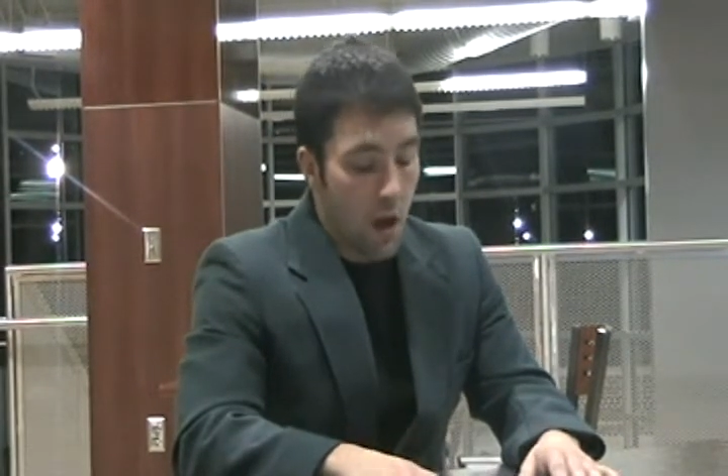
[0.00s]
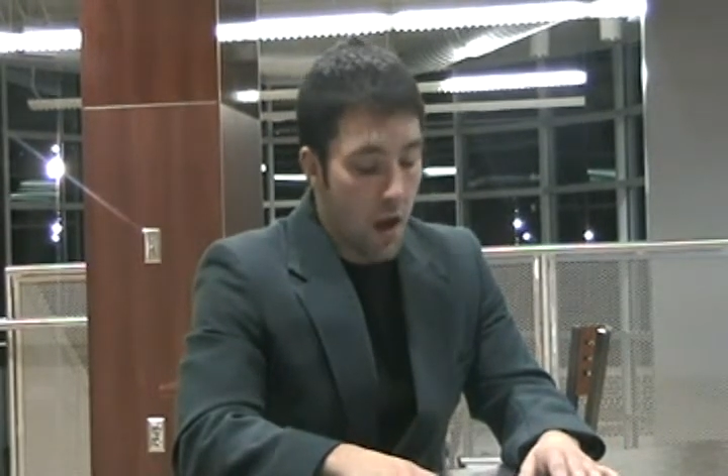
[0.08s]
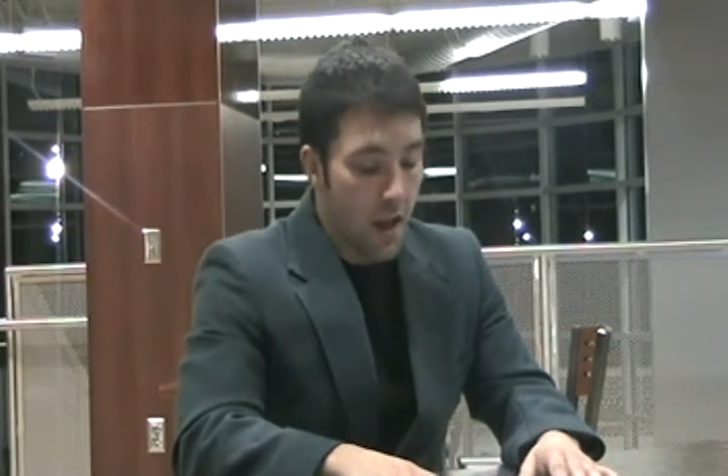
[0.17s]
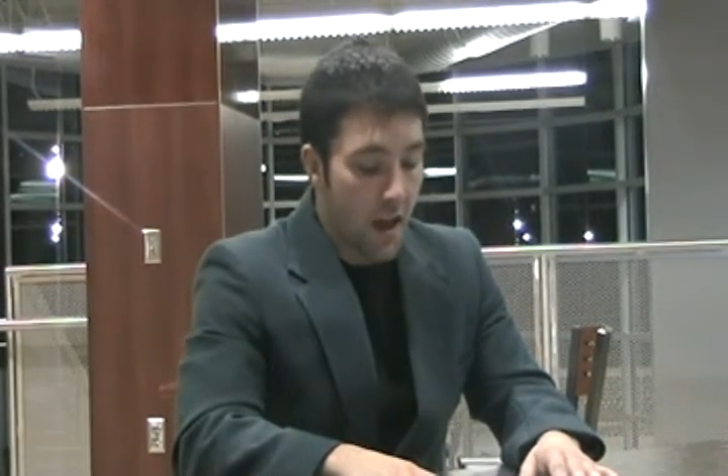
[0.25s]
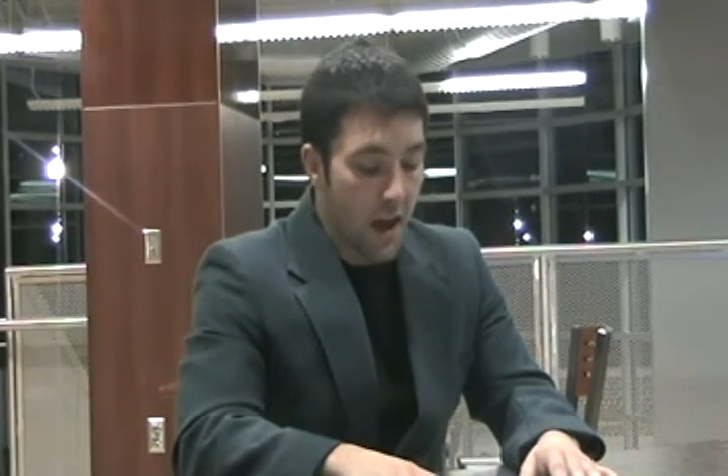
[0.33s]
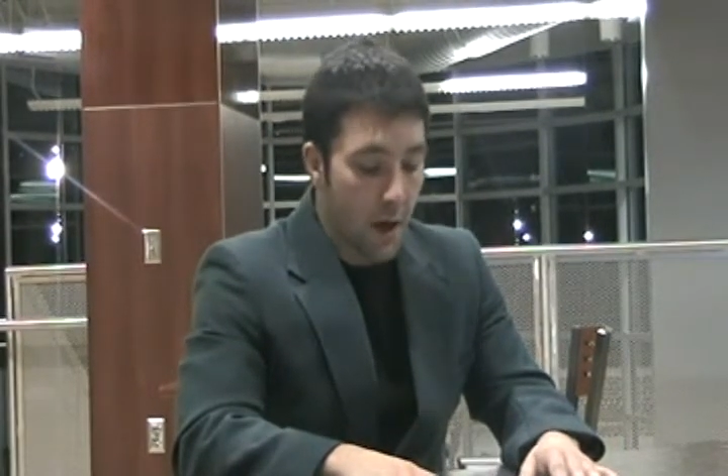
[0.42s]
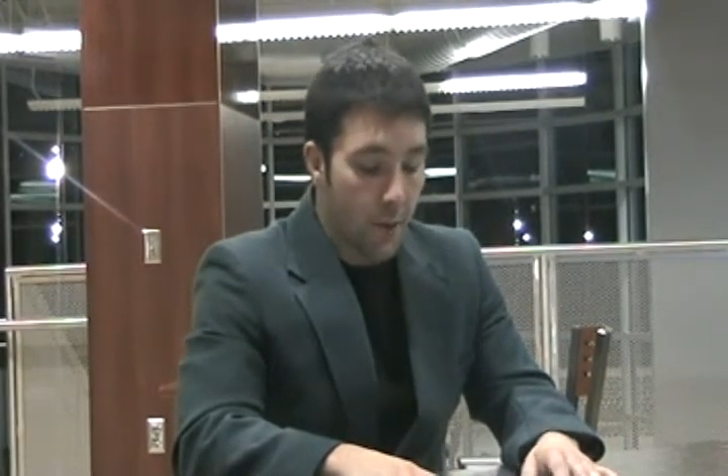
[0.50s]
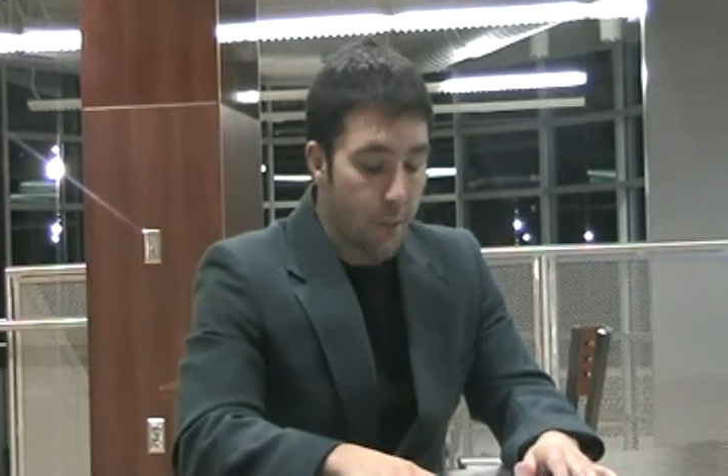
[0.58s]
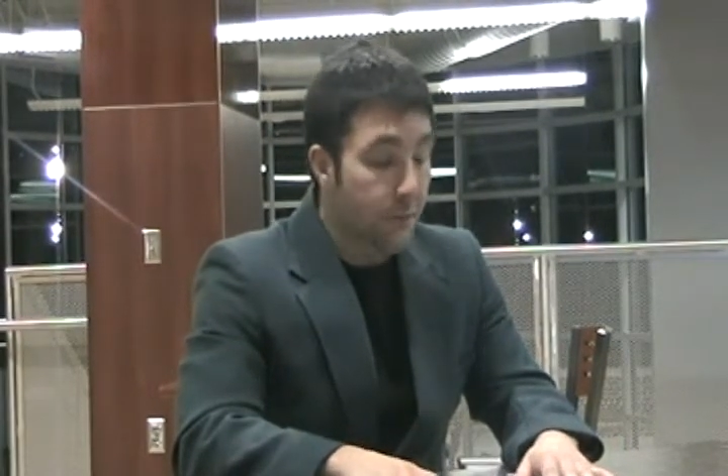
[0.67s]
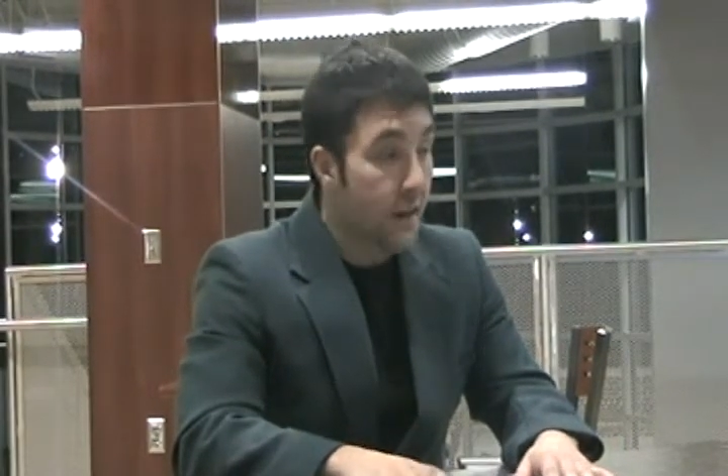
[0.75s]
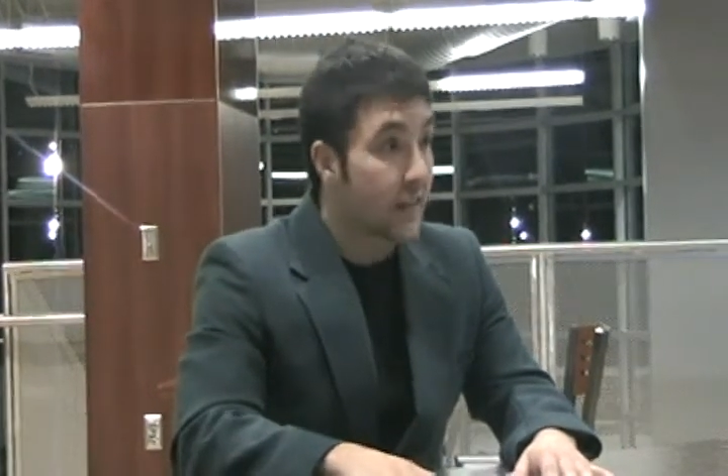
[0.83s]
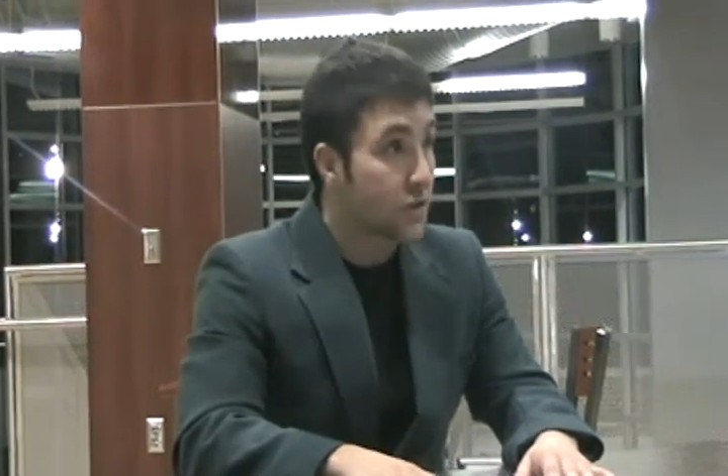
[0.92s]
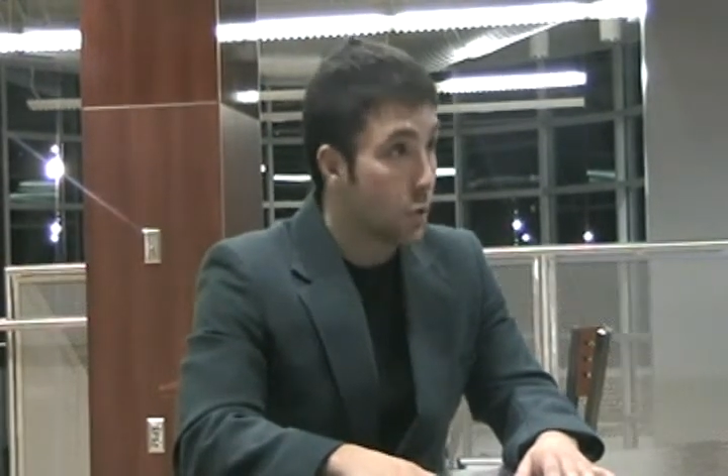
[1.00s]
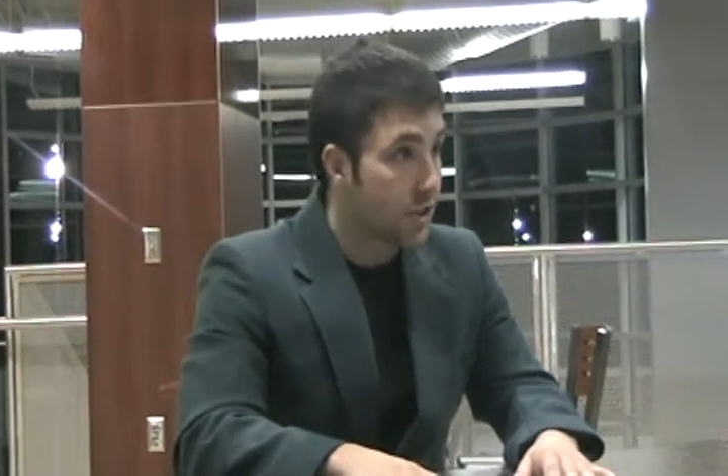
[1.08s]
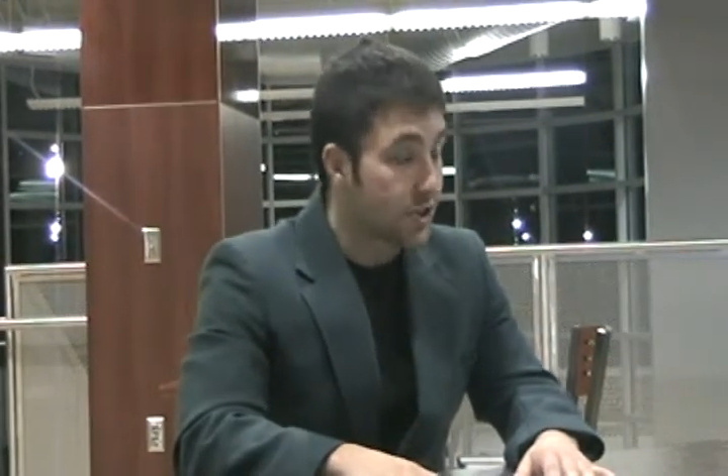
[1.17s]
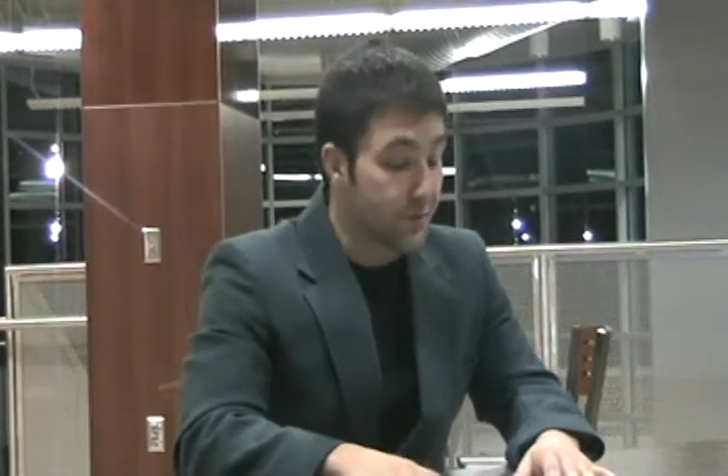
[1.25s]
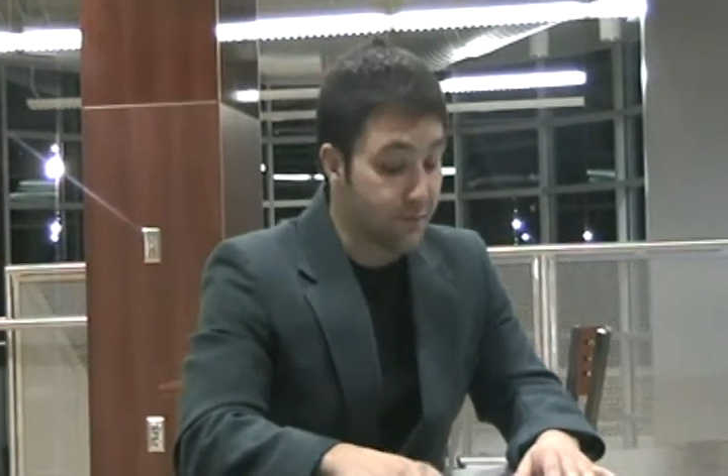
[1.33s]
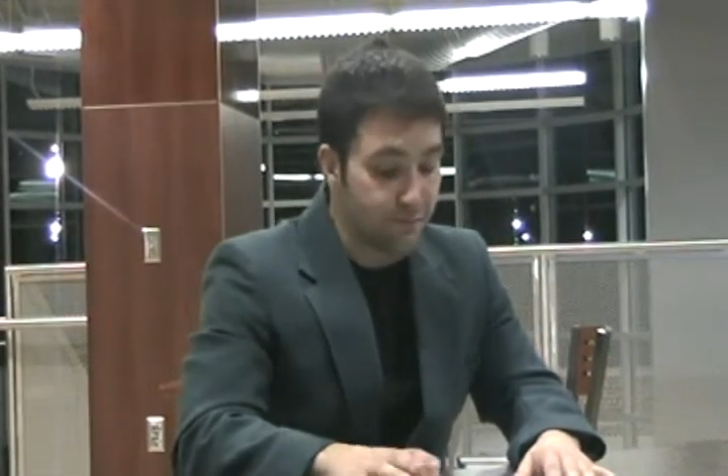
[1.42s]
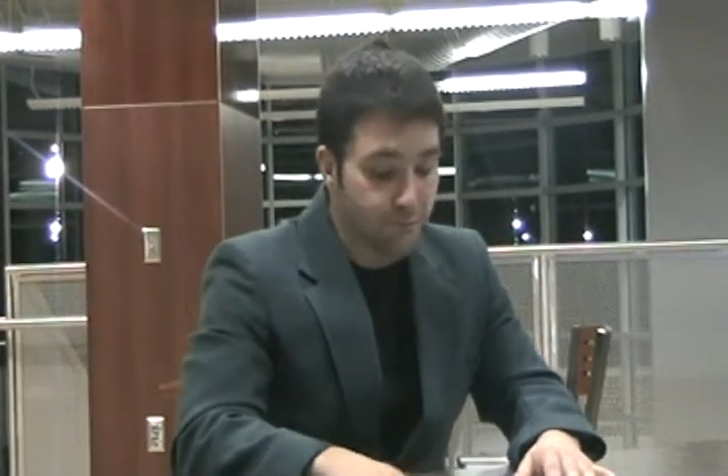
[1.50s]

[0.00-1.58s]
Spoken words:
Anyhow, next question.